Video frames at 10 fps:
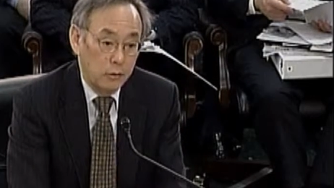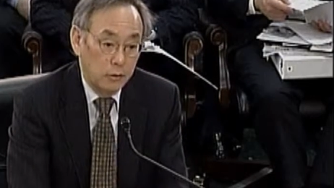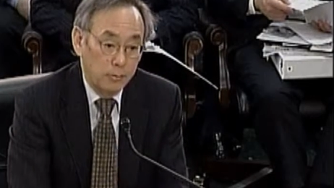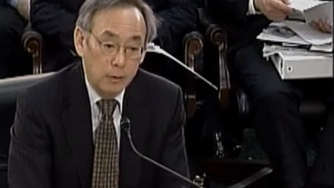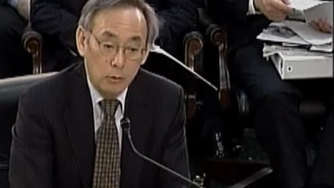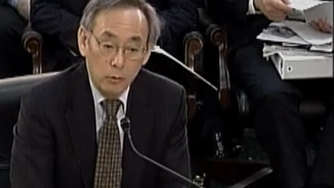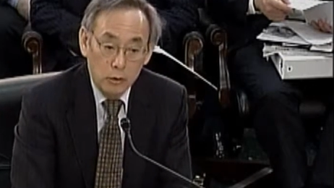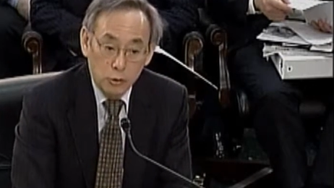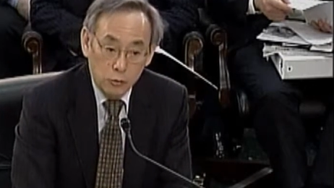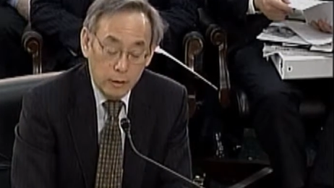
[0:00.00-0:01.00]
There's been a
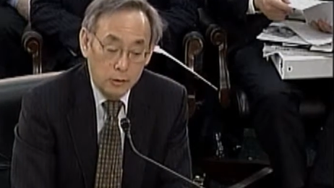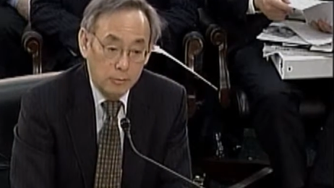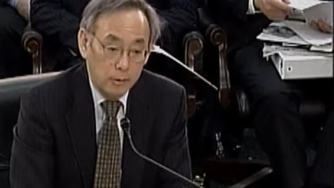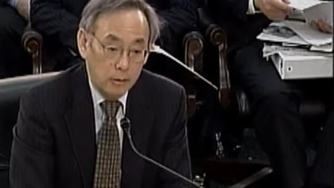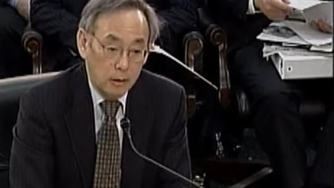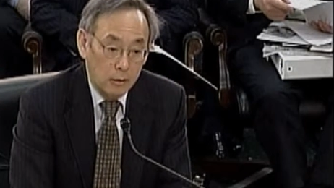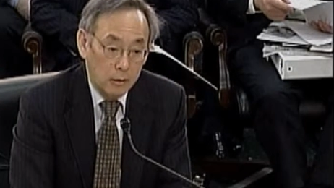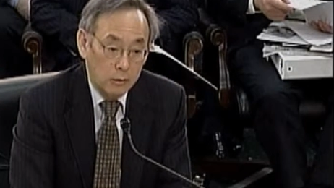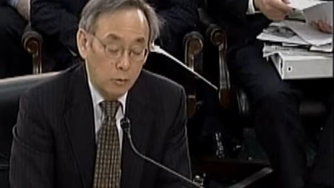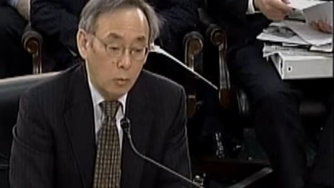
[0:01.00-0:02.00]
retrenchment, at
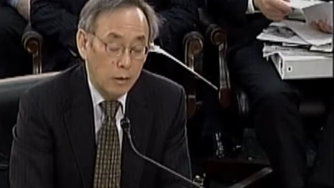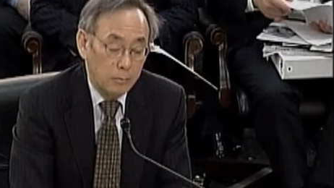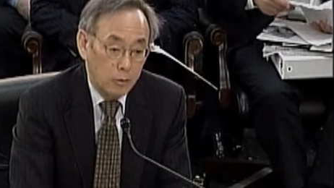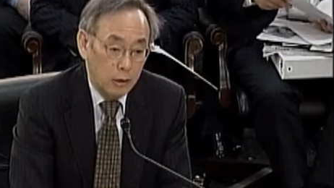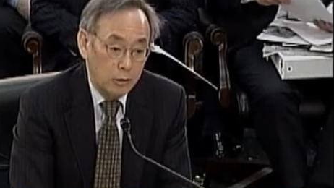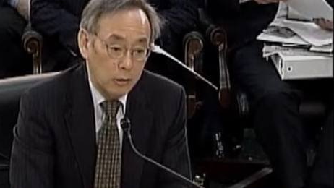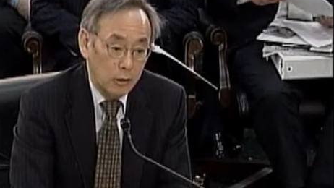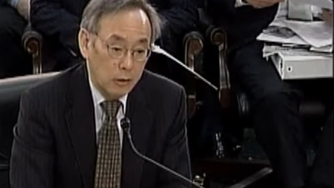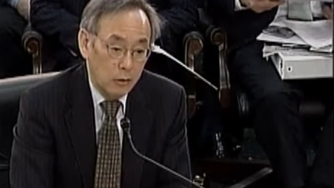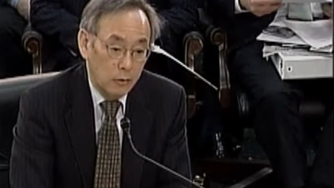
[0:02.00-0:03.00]
least in one project
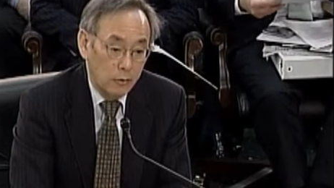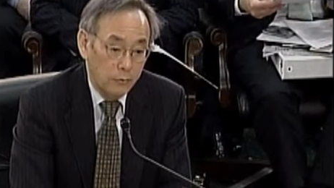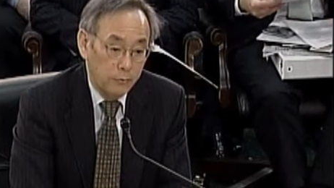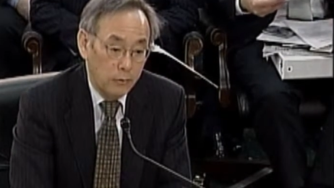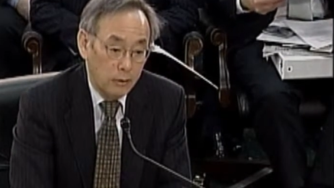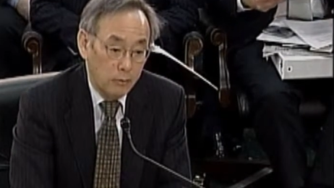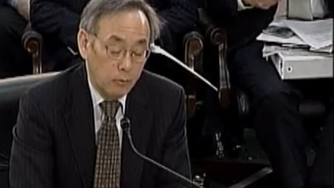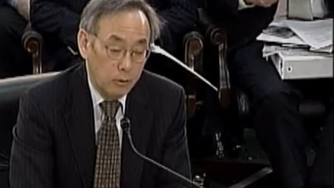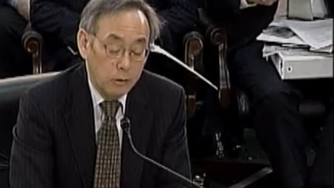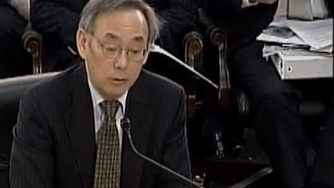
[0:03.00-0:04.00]
I know of,
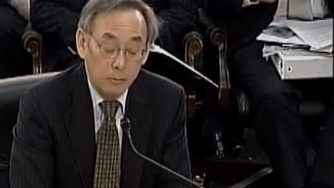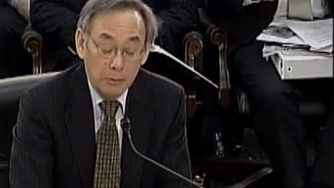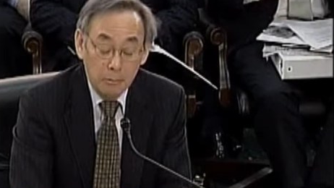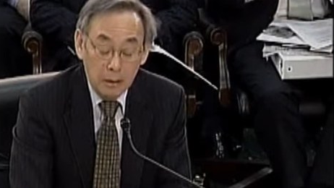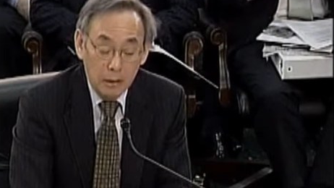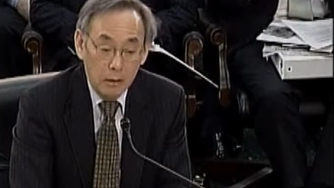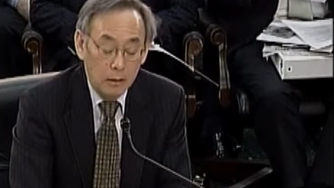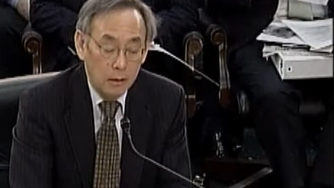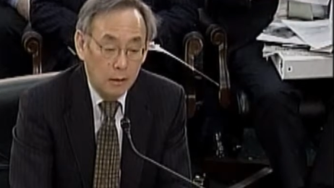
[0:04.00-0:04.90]
Rio Tinto BP,